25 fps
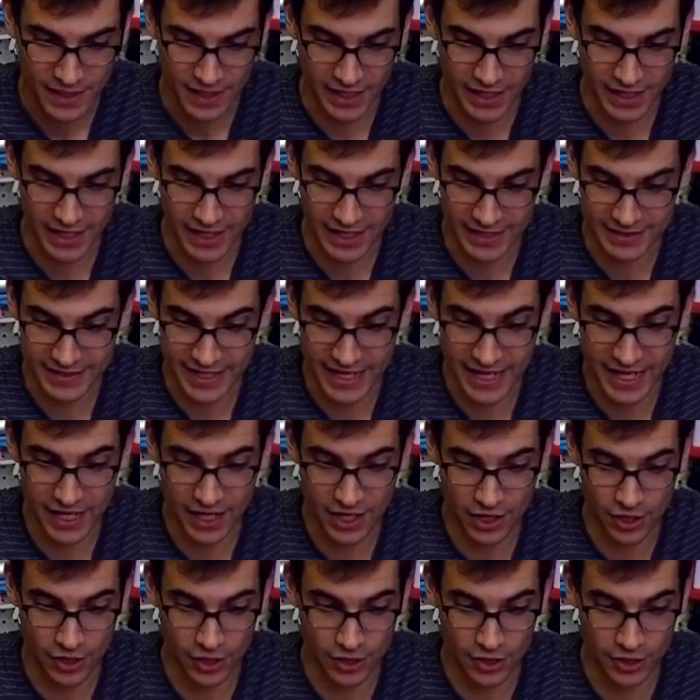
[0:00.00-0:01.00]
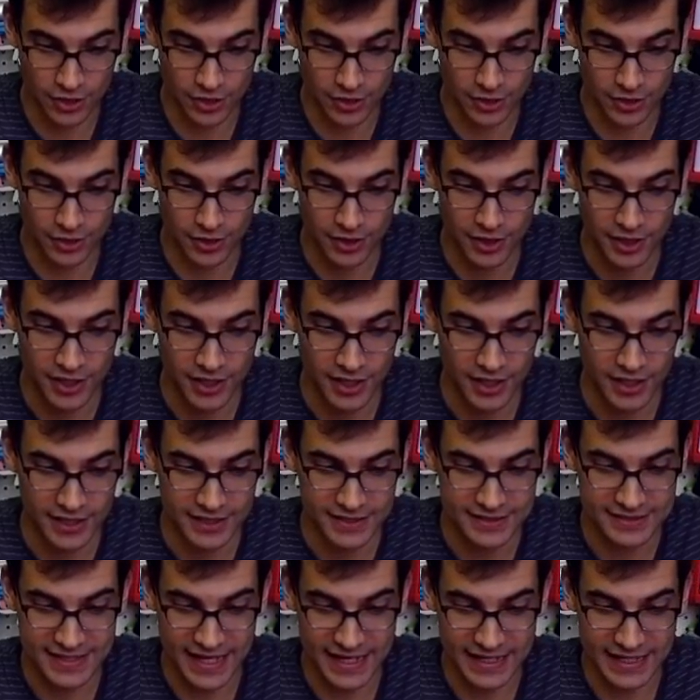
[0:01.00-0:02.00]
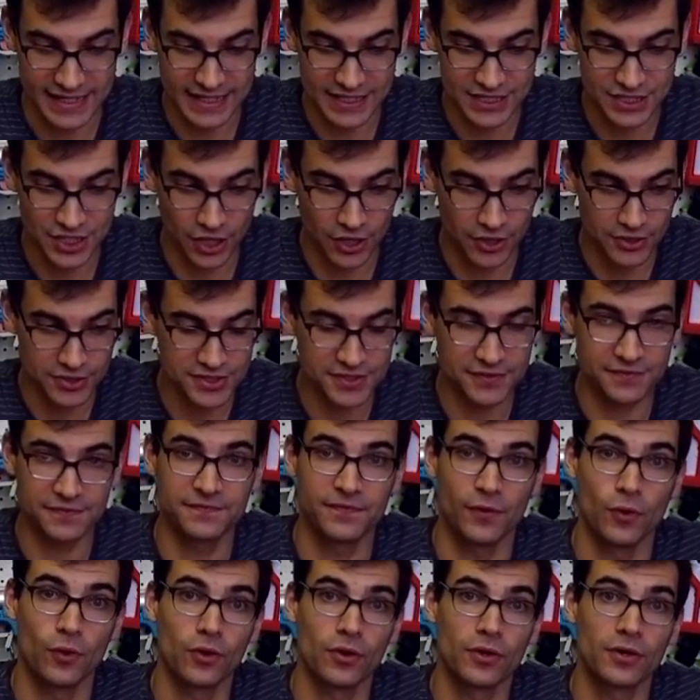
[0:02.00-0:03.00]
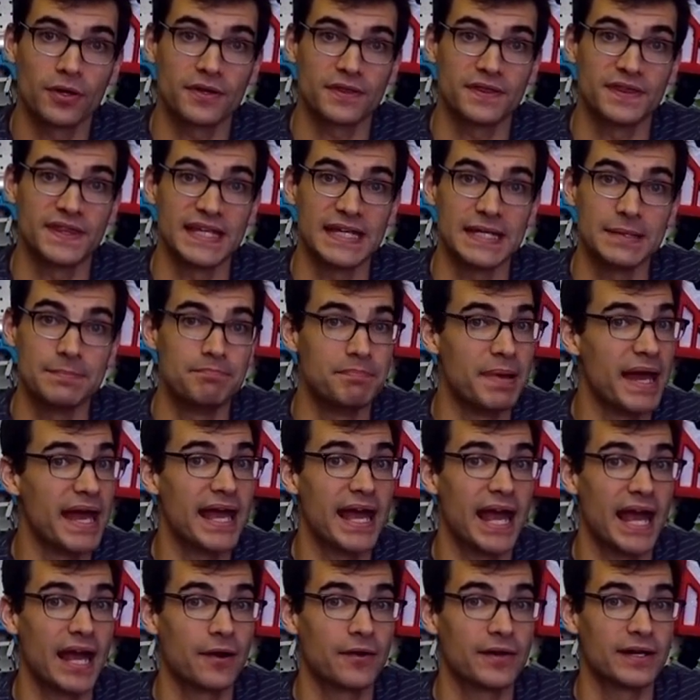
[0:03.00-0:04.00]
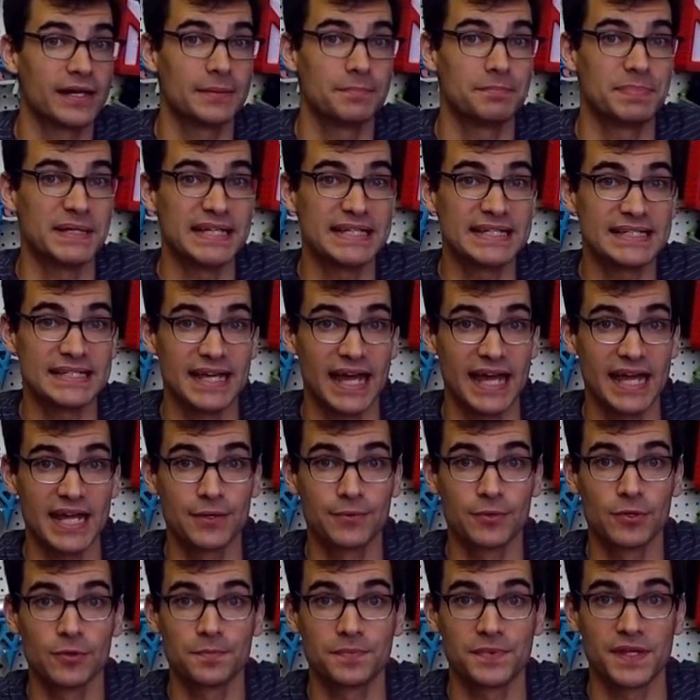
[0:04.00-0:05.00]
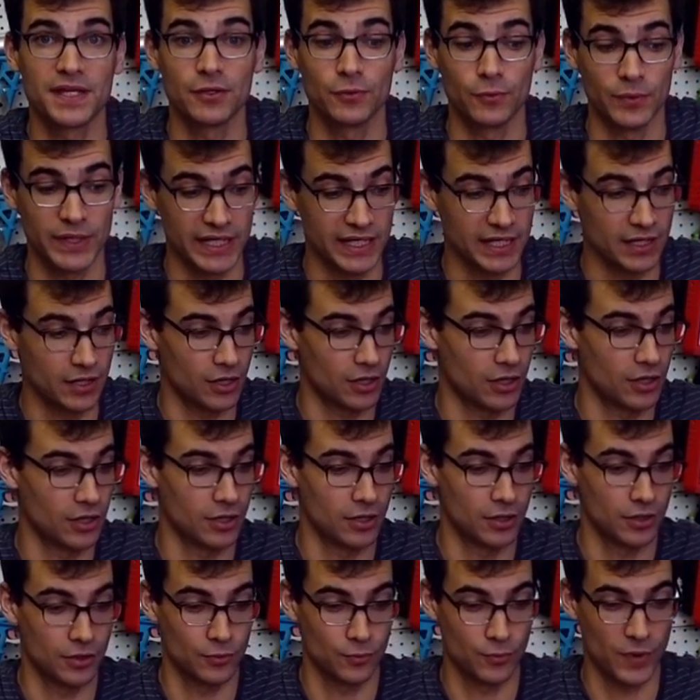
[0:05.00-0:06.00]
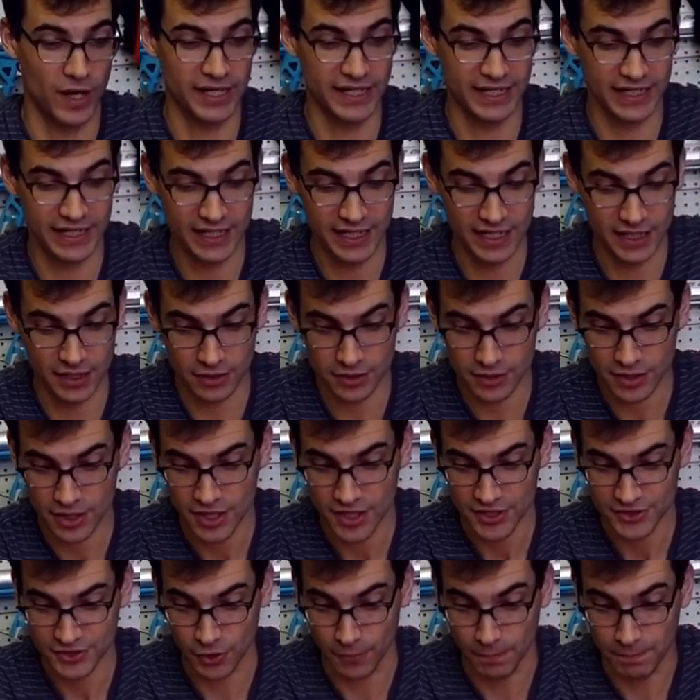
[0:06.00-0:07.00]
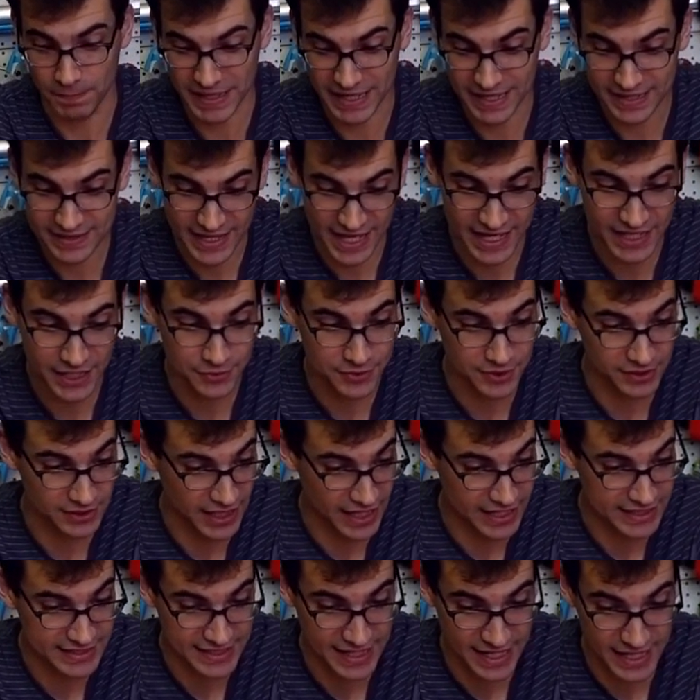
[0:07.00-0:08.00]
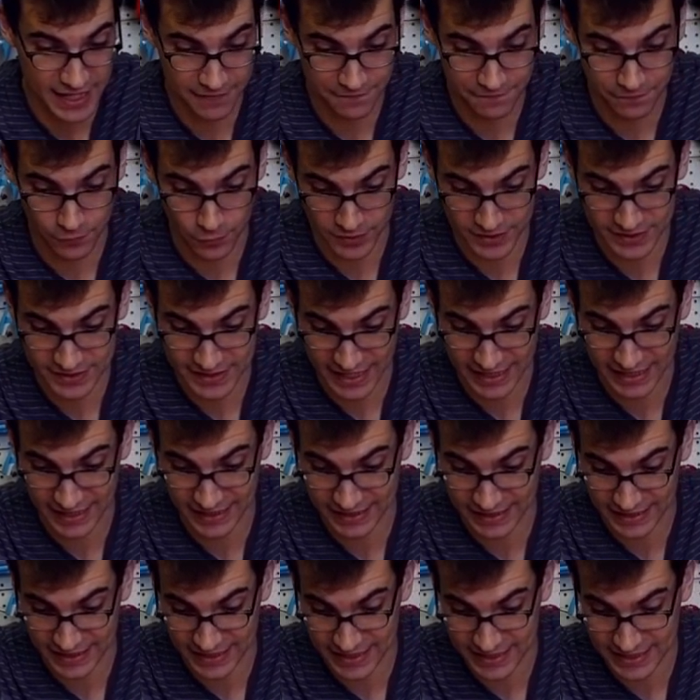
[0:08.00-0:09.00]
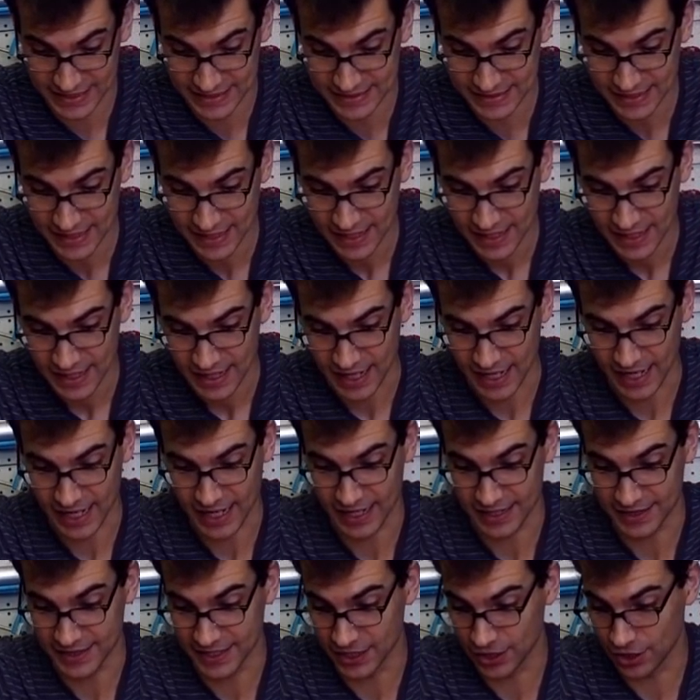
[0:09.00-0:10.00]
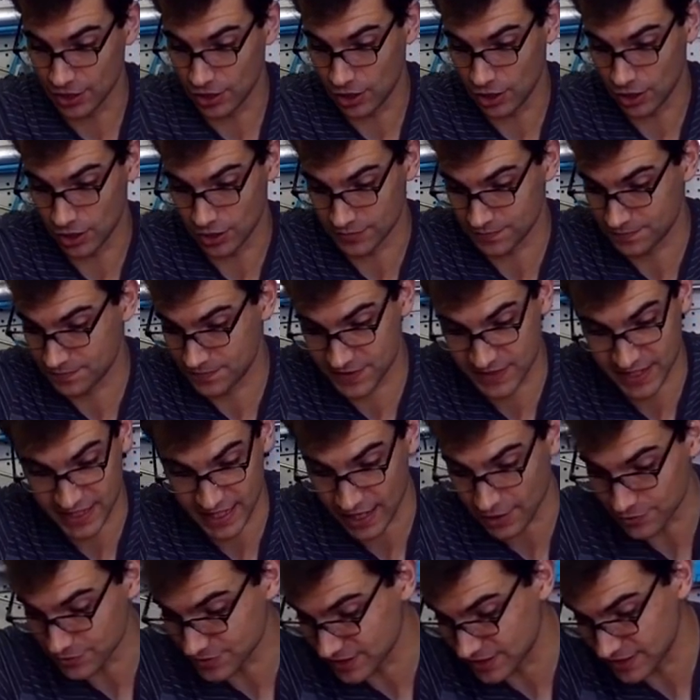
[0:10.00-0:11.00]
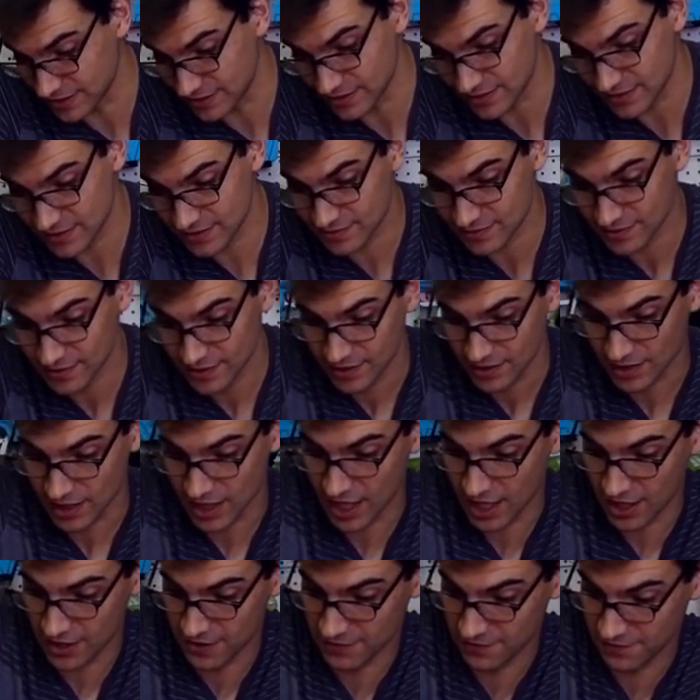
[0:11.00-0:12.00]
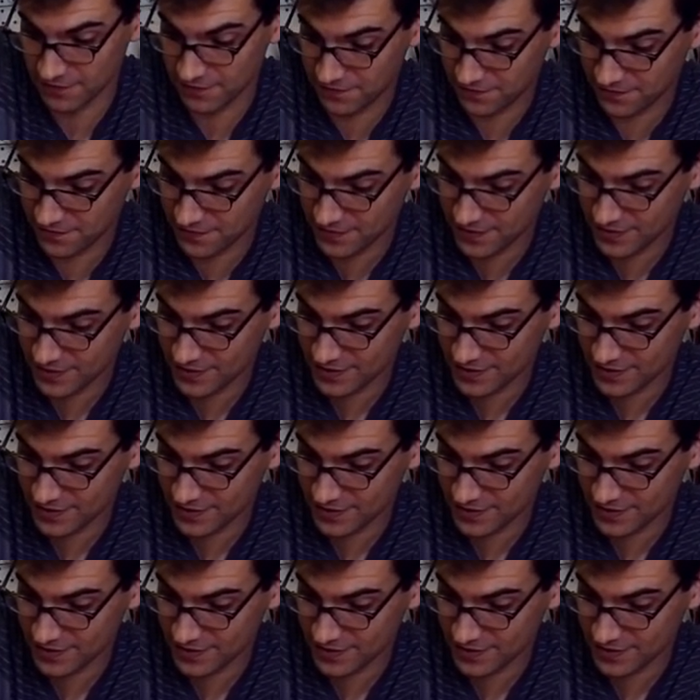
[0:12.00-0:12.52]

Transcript: They are sending darts for the Bay Area BTA group that we are running here. So big thank you to Lightake for sending these. There are thousands of